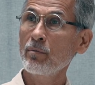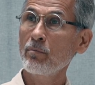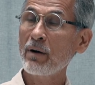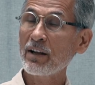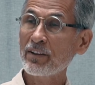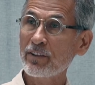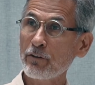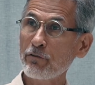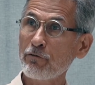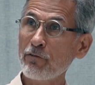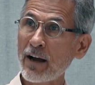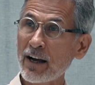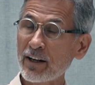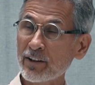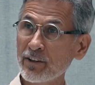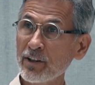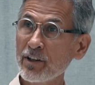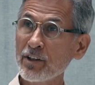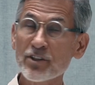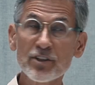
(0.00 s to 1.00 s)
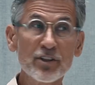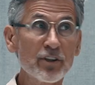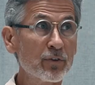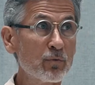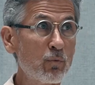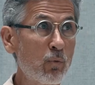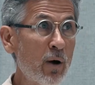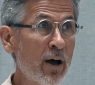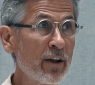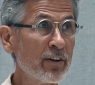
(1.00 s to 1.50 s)
But the fact is
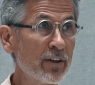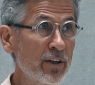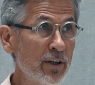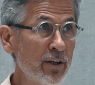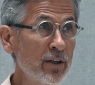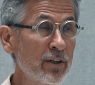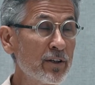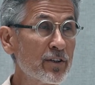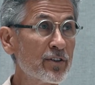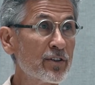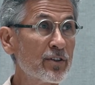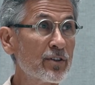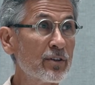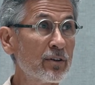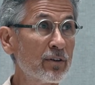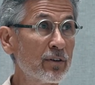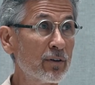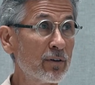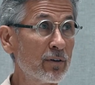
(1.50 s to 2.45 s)
that one is